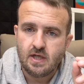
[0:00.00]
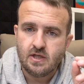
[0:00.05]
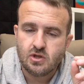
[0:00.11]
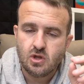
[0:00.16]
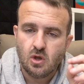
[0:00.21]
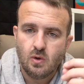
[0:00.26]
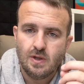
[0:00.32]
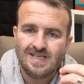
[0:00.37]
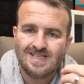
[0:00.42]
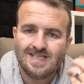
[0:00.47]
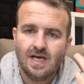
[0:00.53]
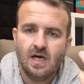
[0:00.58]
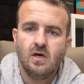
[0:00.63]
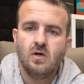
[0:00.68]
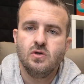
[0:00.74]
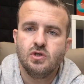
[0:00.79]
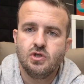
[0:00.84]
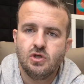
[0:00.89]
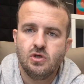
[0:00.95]
So it
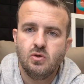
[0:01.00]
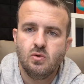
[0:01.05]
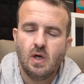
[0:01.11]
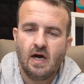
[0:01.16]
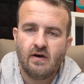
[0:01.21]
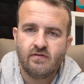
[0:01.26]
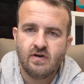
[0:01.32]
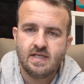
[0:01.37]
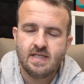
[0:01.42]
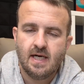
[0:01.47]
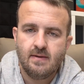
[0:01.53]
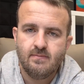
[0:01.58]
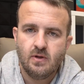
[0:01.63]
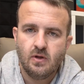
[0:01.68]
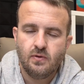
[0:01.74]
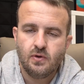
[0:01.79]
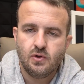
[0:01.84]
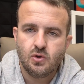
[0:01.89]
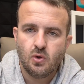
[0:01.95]
tells you every time that
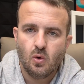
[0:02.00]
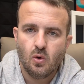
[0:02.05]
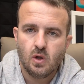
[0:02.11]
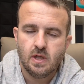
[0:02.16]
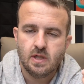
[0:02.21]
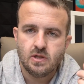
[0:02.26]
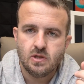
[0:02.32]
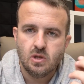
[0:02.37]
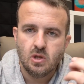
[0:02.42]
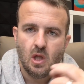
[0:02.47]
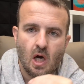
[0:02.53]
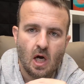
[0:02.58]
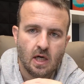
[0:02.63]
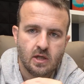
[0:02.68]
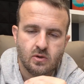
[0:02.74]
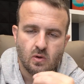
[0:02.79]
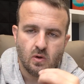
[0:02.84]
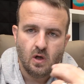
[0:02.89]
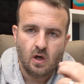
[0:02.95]
the door is
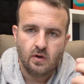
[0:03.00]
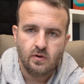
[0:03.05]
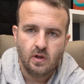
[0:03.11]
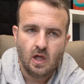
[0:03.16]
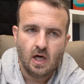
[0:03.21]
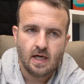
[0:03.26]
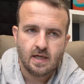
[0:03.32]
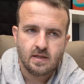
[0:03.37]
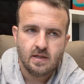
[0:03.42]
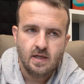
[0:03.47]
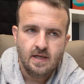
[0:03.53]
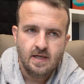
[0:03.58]
locked or unlocked.